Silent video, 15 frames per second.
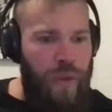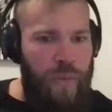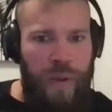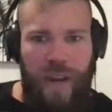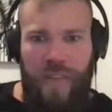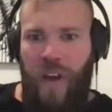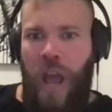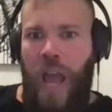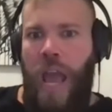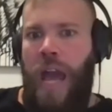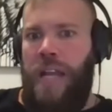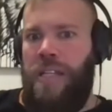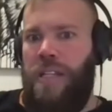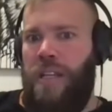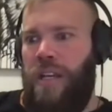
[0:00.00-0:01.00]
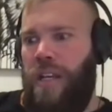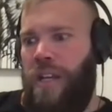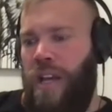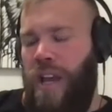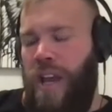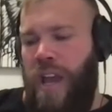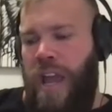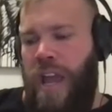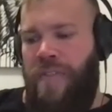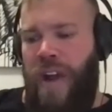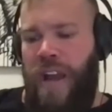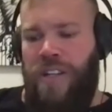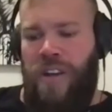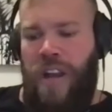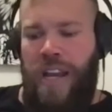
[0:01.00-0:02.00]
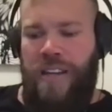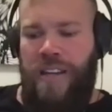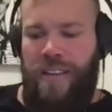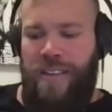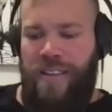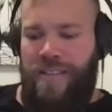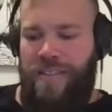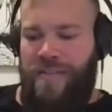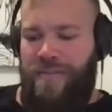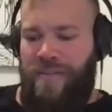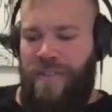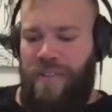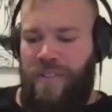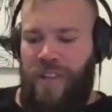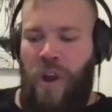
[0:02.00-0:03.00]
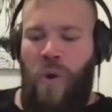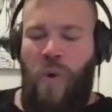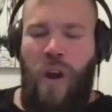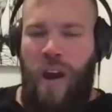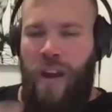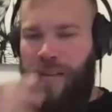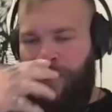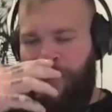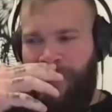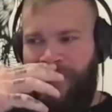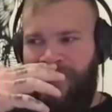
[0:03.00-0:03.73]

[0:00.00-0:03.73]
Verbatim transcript: But if I tried to go on